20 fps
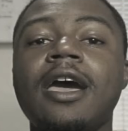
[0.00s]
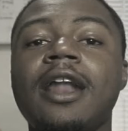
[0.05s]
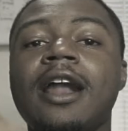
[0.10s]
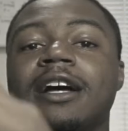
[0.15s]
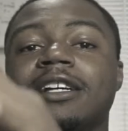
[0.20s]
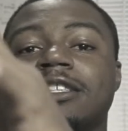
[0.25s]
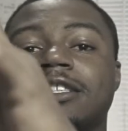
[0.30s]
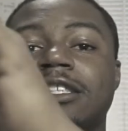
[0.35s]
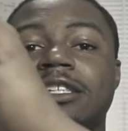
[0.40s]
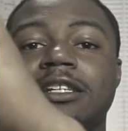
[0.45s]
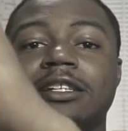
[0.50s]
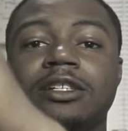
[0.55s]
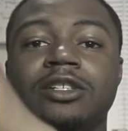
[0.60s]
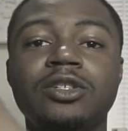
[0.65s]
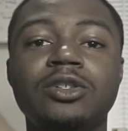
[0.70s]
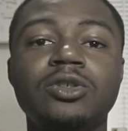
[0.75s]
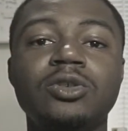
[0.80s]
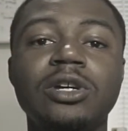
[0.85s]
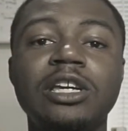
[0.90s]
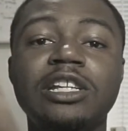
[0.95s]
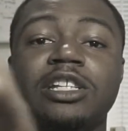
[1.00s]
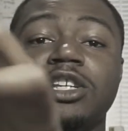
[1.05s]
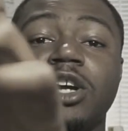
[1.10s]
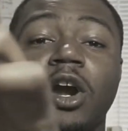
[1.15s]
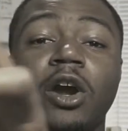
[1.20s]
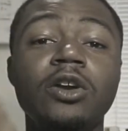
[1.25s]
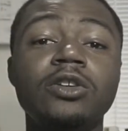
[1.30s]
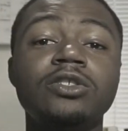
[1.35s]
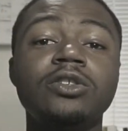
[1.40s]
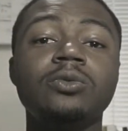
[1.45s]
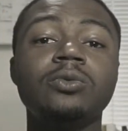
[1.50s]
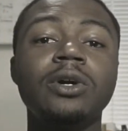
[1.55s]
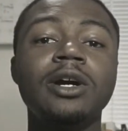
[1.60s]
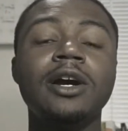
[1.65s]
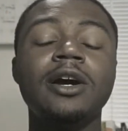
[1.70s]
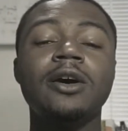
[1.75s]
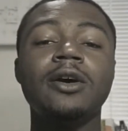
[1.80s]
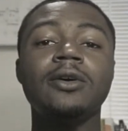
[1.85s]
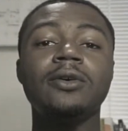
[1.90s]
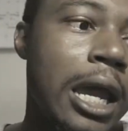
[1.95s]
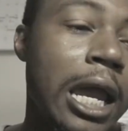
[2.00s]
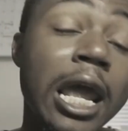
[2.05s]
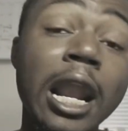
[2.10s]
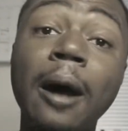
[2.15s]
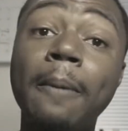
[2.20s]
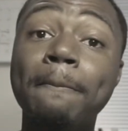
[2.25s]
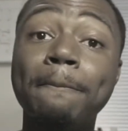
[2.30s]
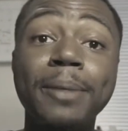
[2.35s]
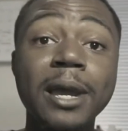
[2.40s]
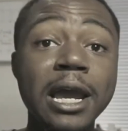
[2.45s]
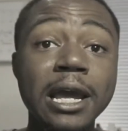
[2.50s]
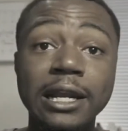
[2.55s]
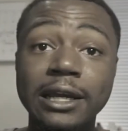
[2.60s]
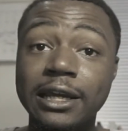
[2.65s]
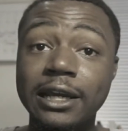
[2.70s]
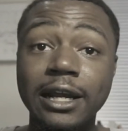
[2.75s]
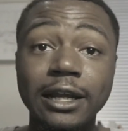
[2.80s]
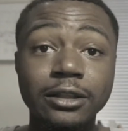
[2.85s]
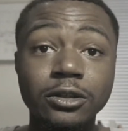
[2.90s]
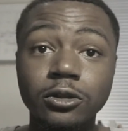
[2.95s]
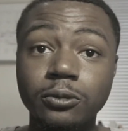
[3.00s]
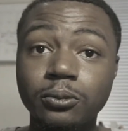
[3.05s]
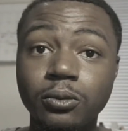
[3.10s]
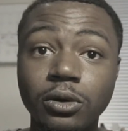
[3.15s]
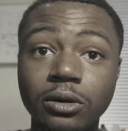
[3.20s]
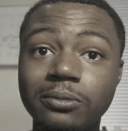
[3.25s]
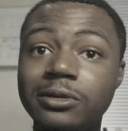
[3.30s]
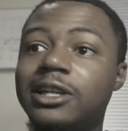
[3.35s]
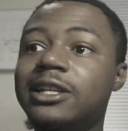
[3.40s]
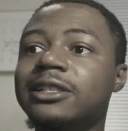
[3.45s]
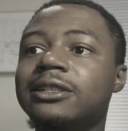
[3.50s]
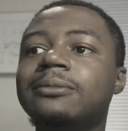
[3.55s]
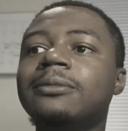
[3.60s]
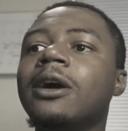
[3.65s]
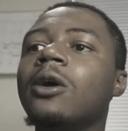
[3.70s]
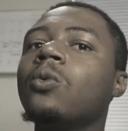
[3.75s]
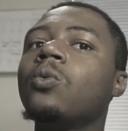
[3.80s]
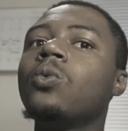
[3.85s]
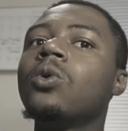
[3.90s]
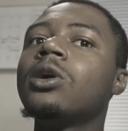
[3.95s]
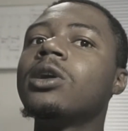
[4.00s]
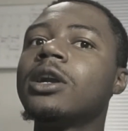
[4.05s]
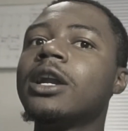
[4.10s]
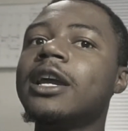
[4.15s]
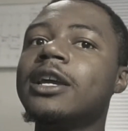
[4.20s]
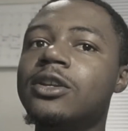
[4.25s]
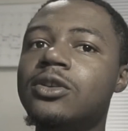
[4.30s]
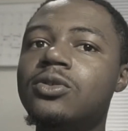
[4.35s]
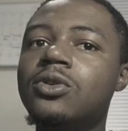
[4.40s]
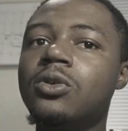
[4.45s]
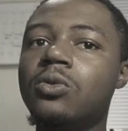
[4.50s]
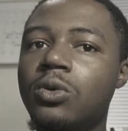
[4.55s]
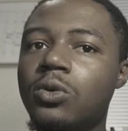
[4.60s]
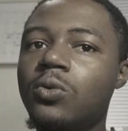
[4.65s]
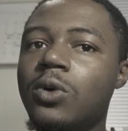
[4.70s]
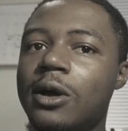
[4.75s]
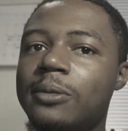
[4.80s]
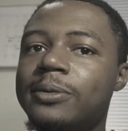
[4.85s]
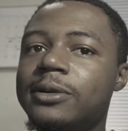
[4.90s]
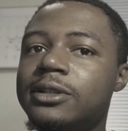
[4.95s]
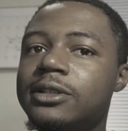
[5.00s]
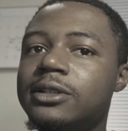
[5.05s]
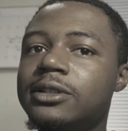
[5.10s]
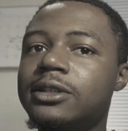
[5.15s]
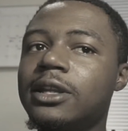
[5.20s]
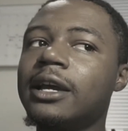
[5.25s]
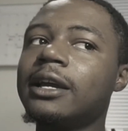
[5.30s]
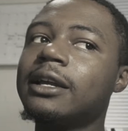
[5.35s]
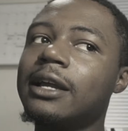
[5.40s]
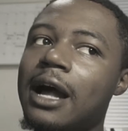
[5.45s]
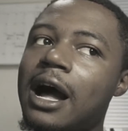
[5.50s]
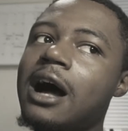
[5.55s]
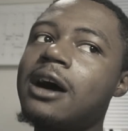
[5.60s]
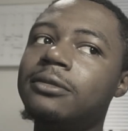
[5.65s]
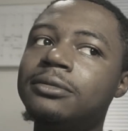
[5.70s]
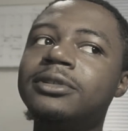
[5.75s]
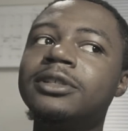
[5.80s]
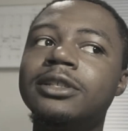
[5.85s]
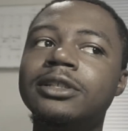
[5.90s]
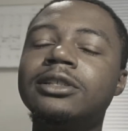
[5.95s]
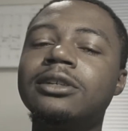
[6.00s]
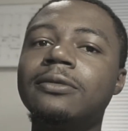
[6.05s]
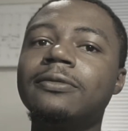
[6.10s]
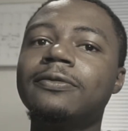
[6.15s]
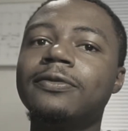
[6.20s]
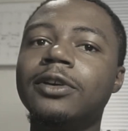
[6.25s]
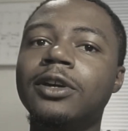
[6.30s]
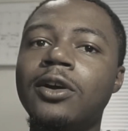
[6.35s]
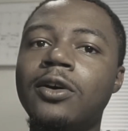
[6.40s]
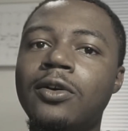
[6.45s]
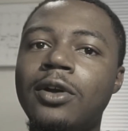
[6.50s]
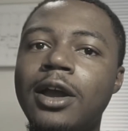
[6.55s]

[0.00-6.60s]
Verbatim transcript: and I see the dude, he turns around, and I'm panicking at this point because I'm like, what are they doing with weapons? Like, obviously something go